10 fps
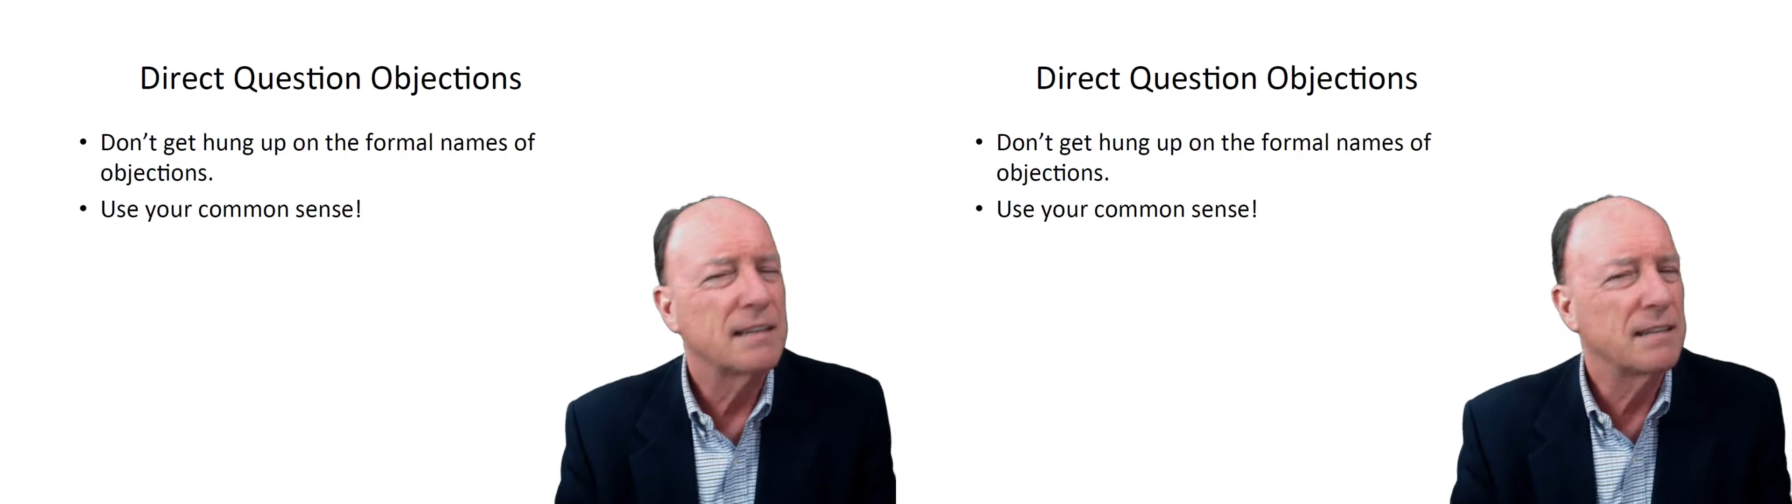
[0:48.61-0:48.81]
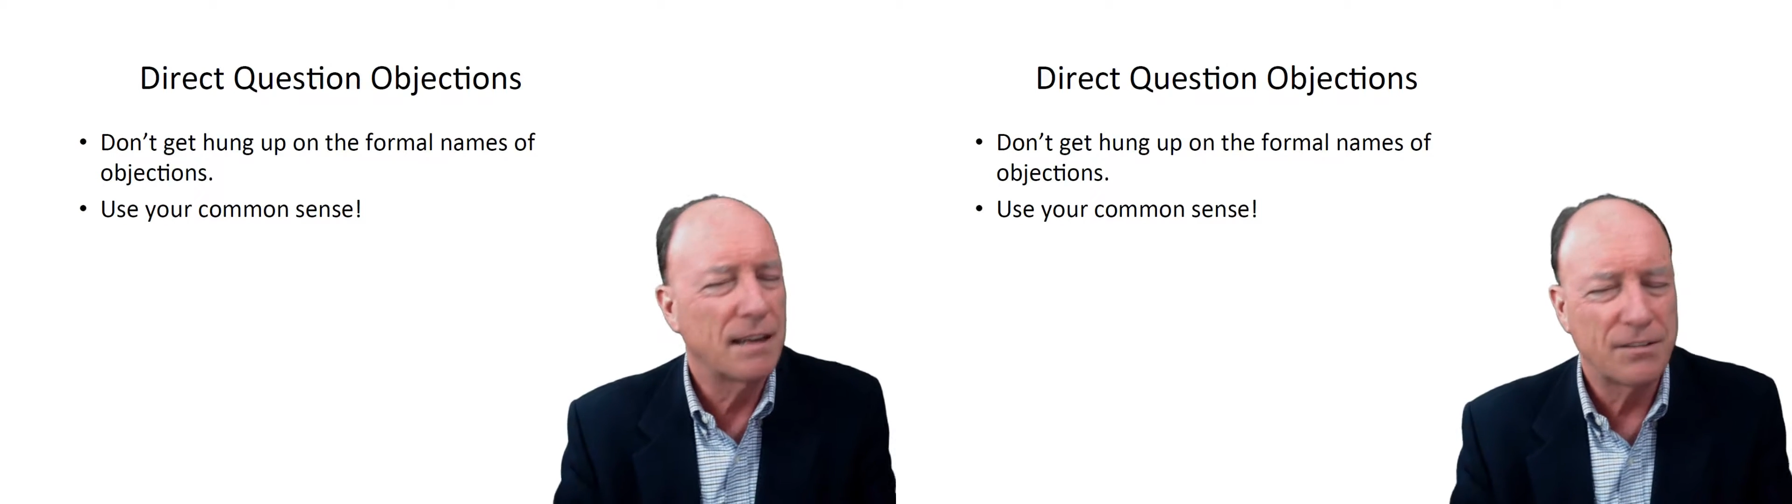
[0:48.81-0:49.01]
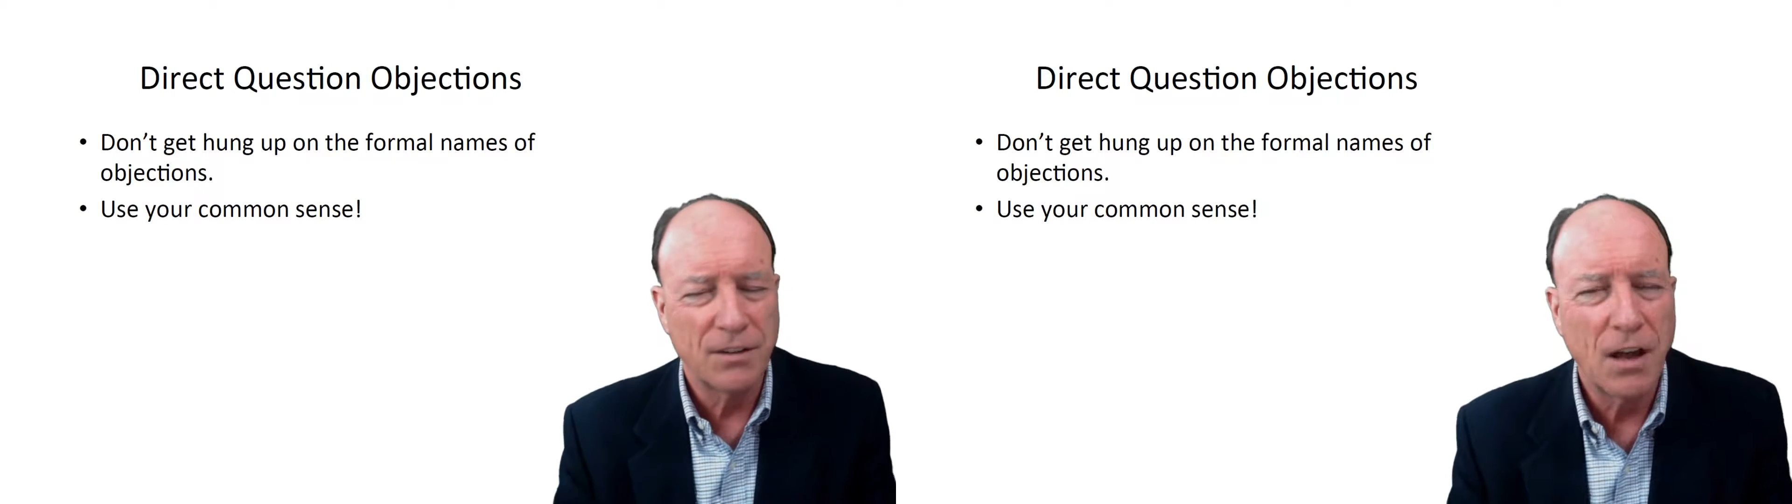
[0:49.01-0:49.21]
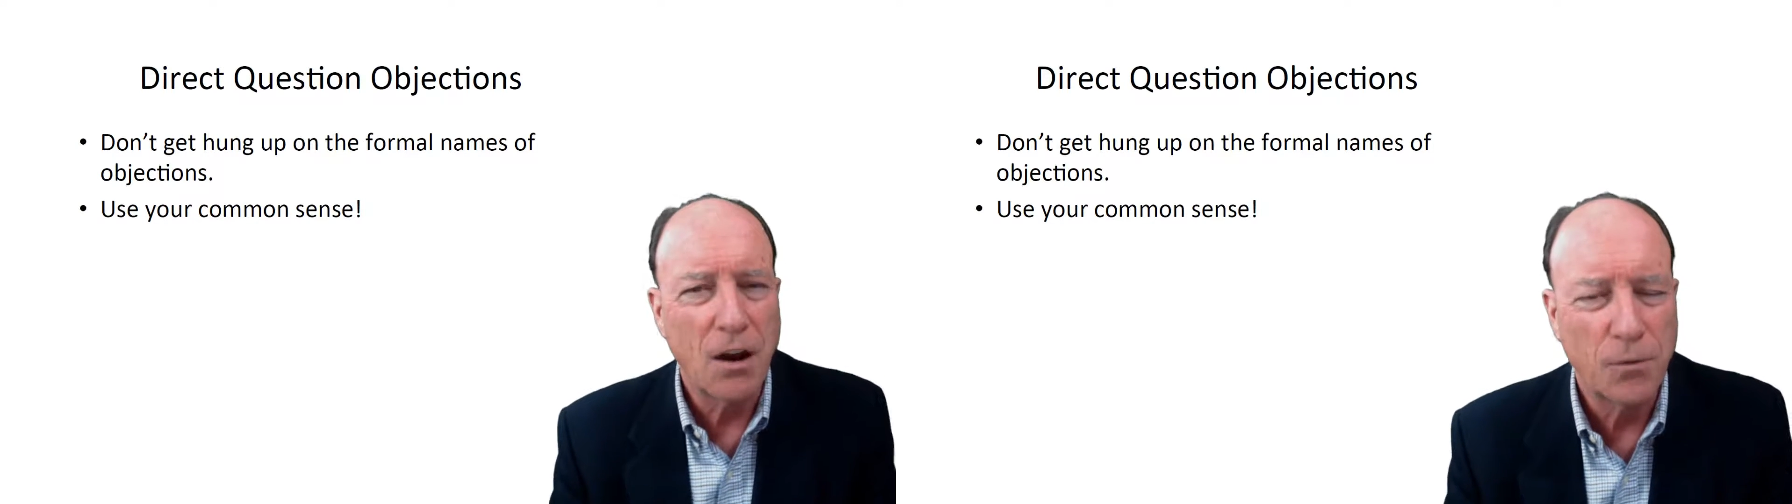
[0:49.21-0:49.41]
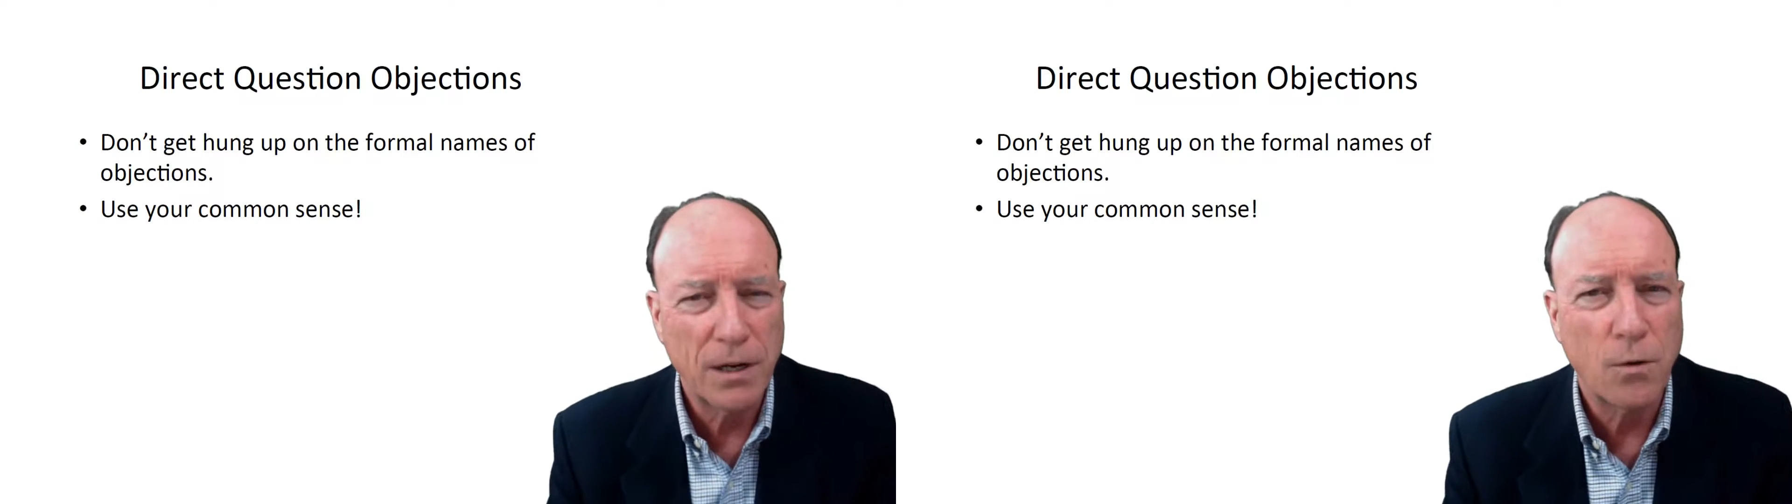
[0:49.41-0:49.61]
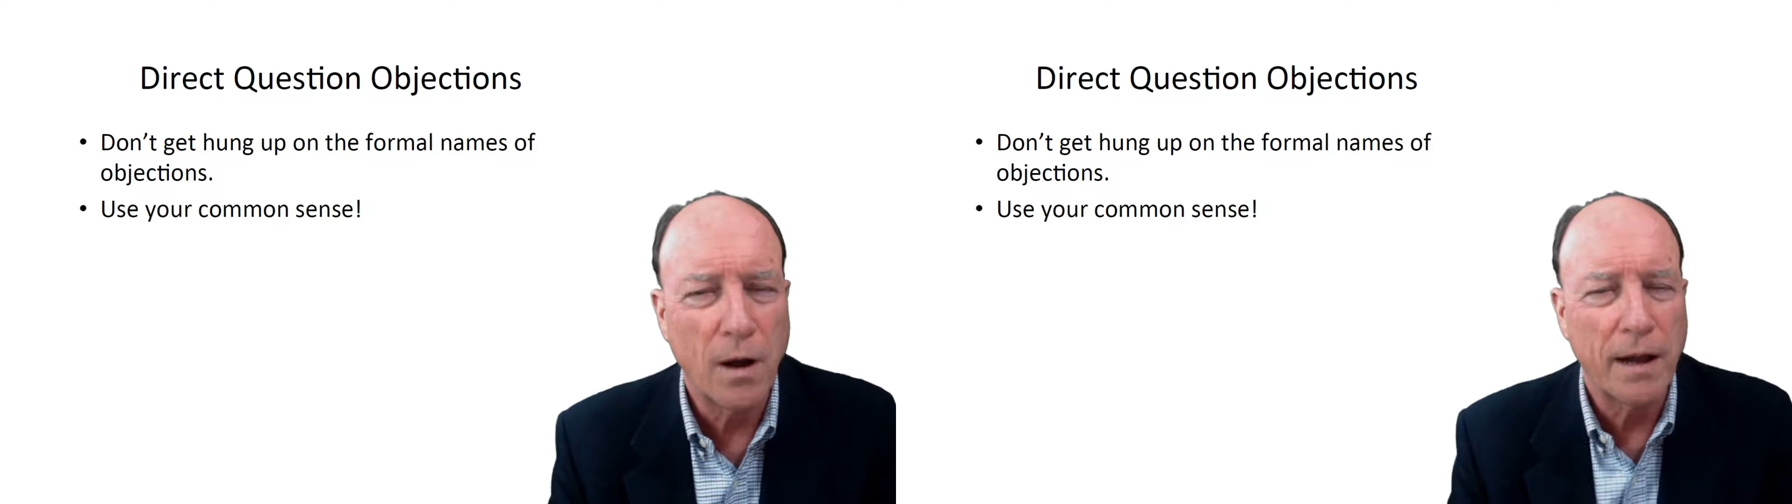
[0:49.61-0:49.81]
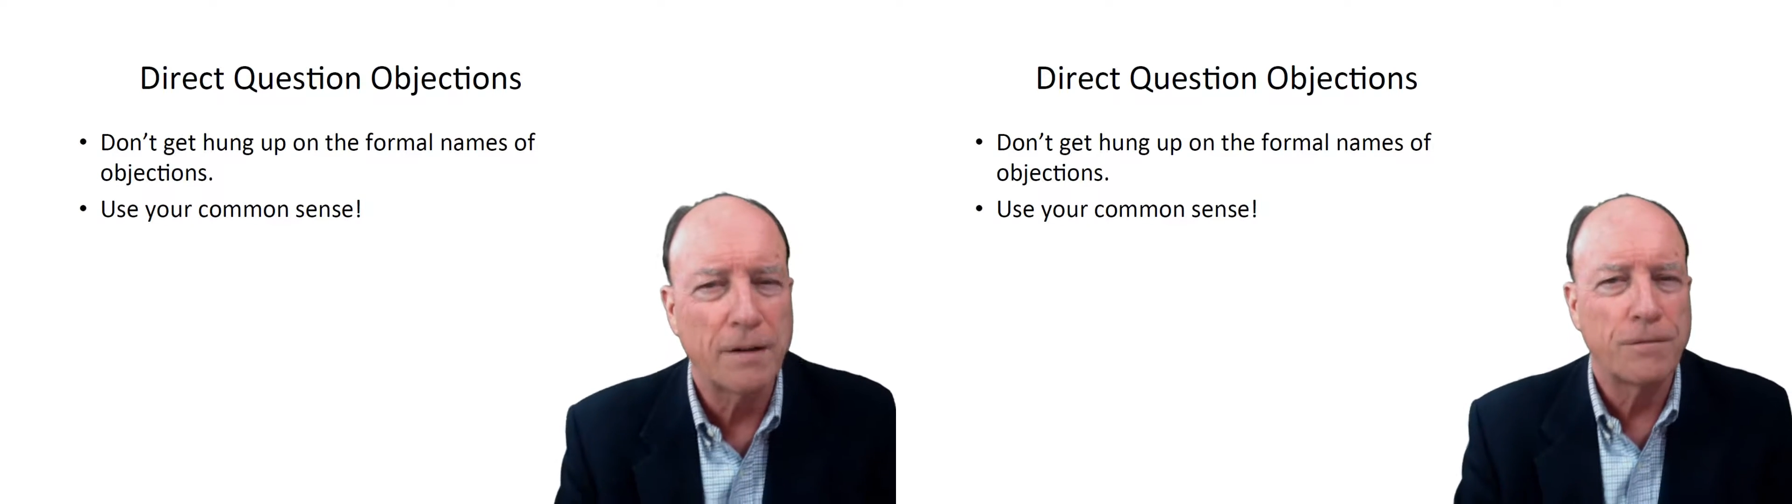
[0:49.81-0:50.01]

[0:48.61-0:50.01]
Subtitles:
does not require